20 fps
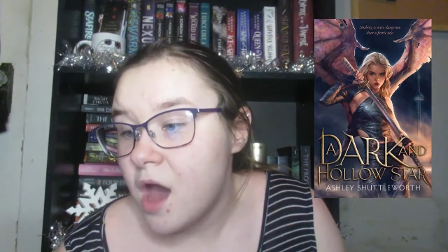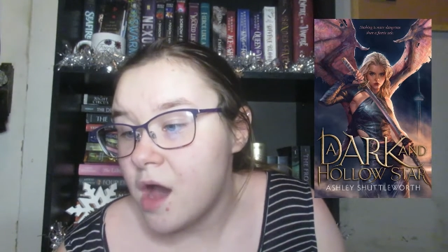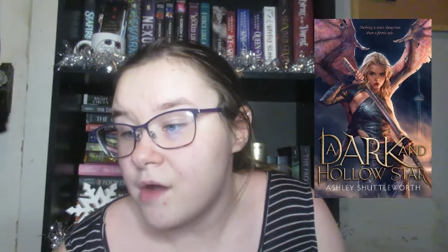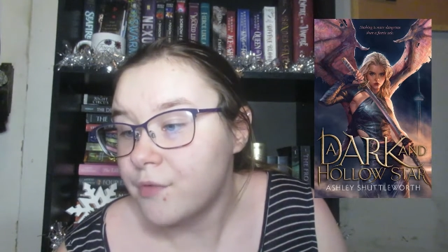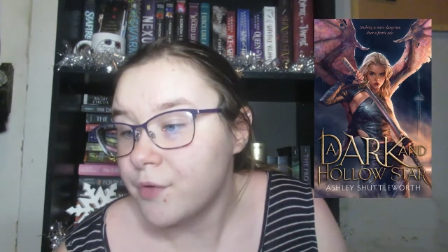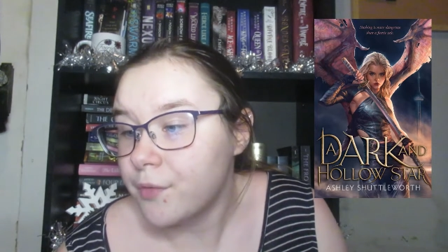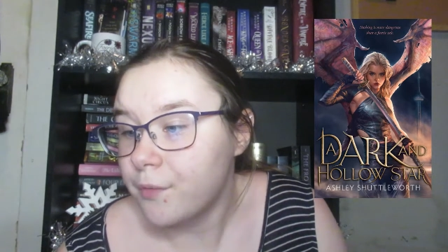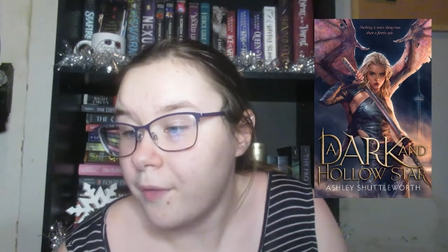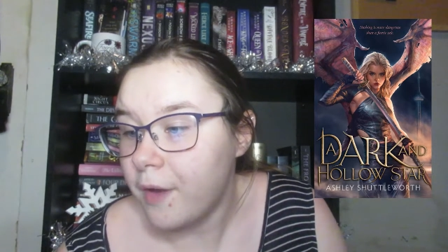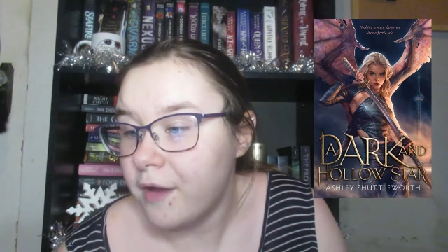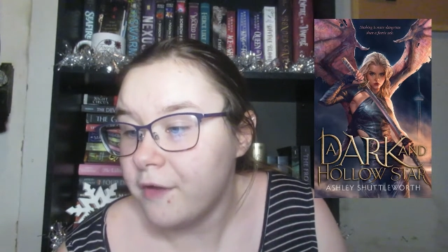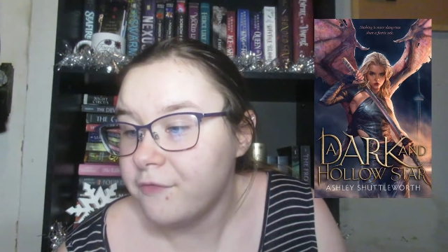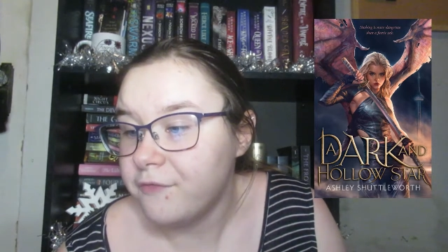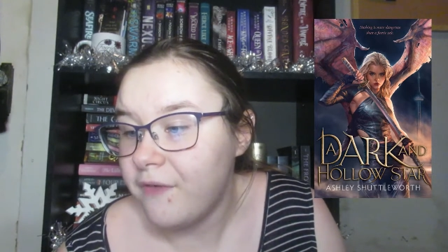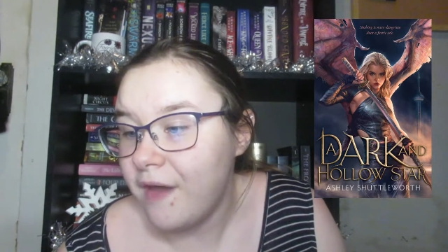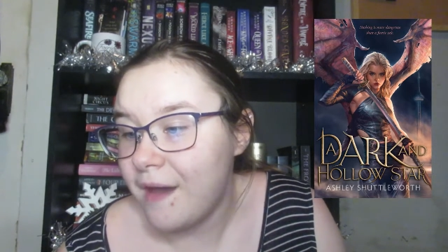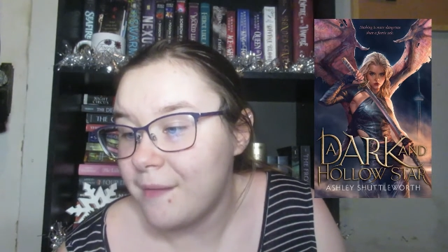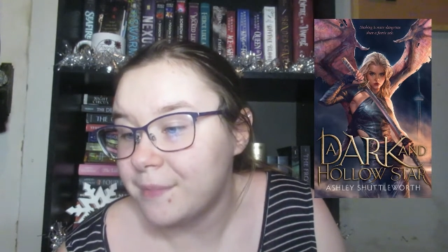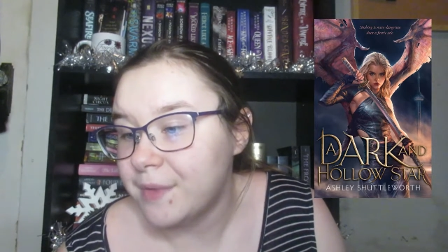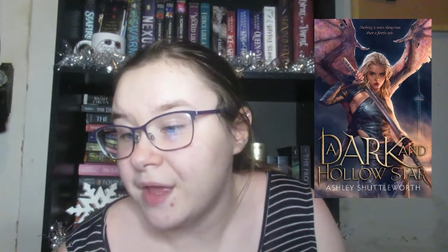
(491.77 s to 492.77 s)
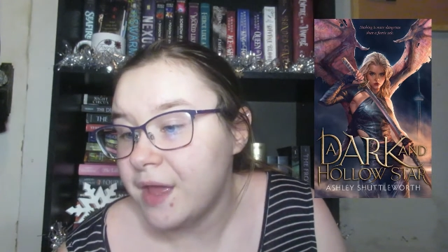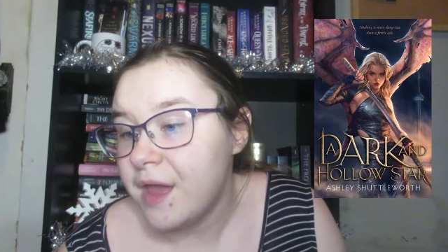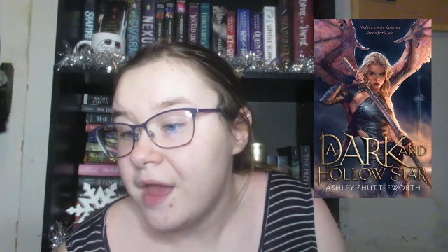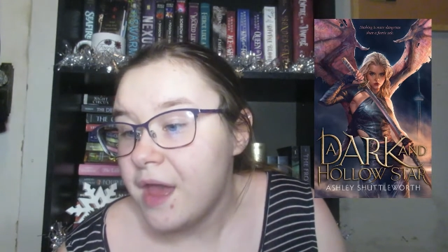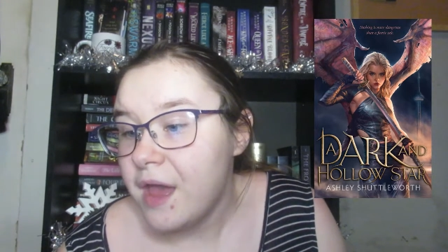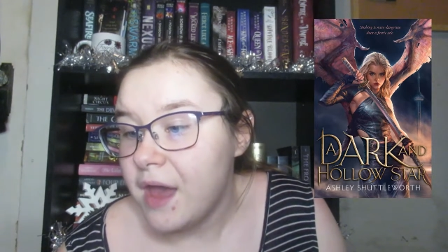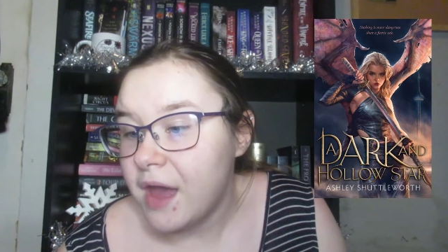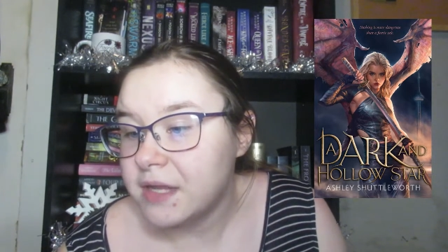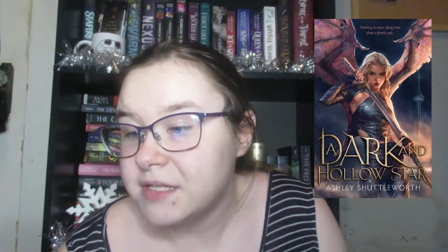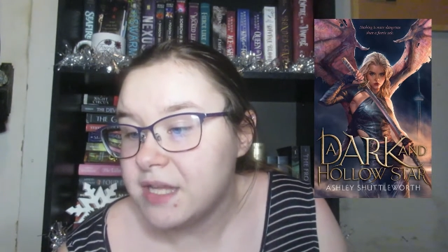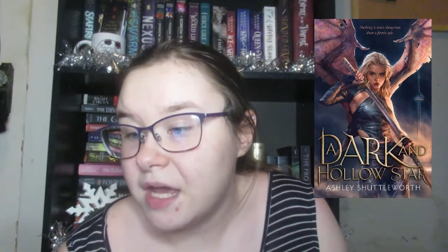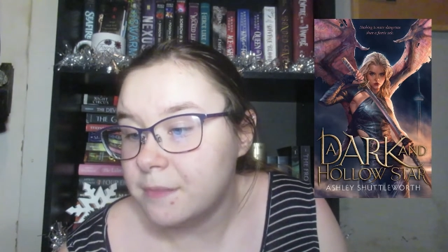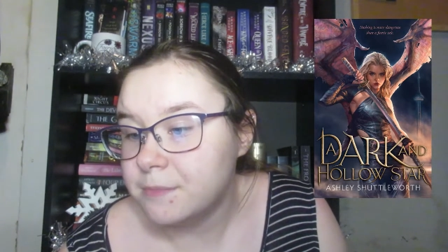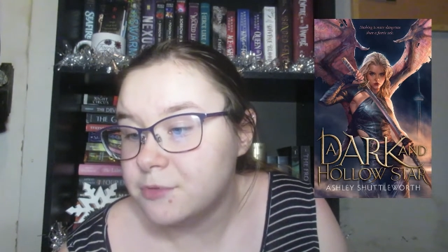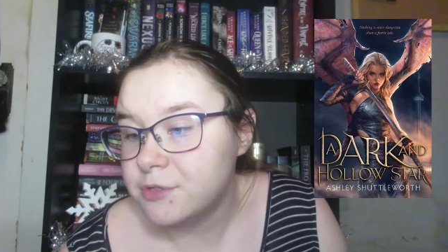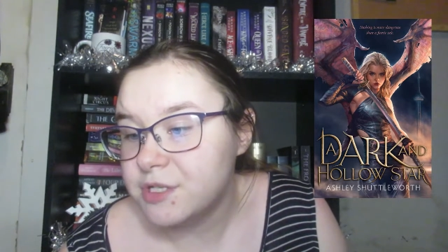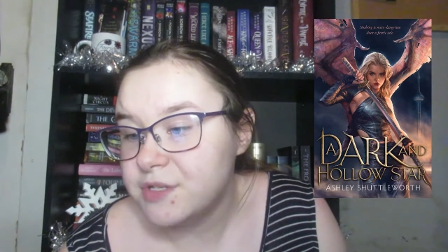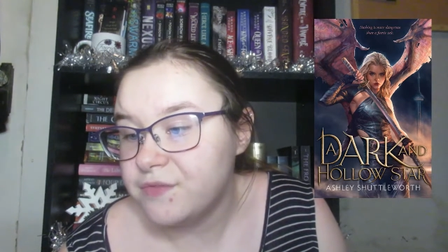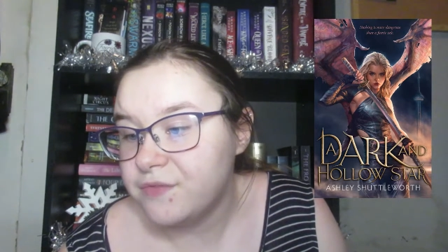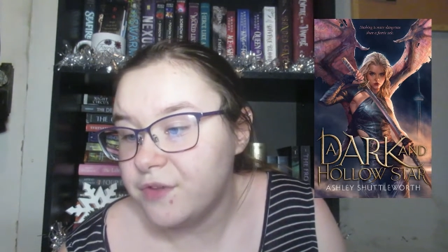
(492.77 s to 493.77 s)
of her royal family, a
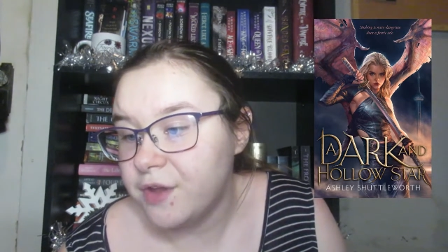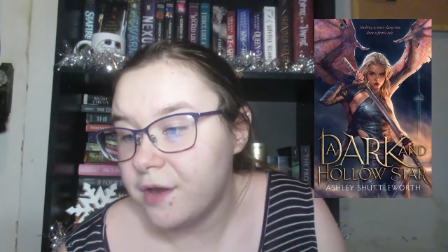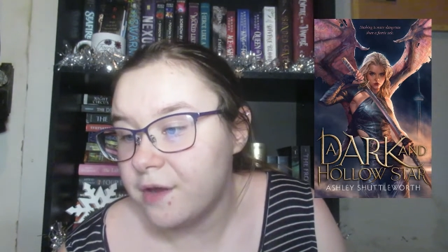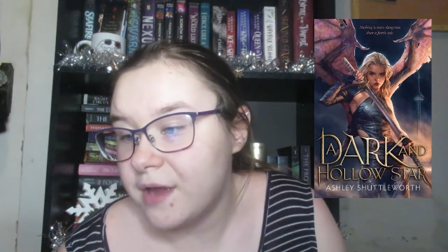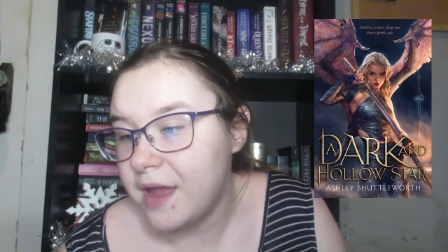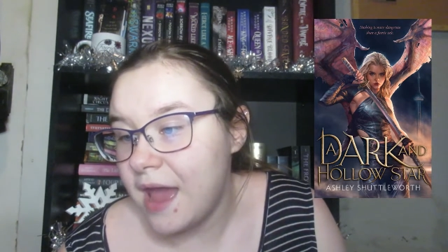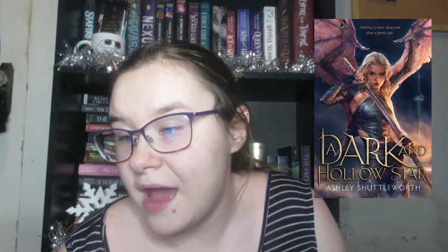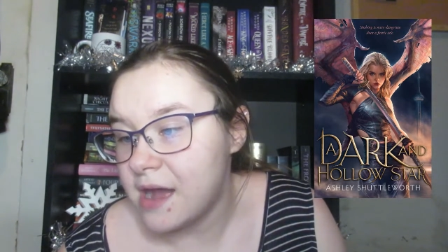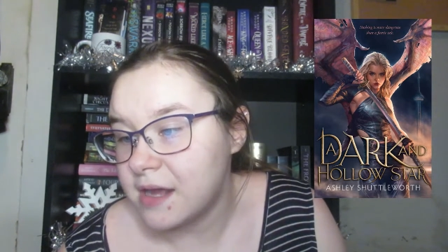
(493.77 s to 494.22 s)
temptress fury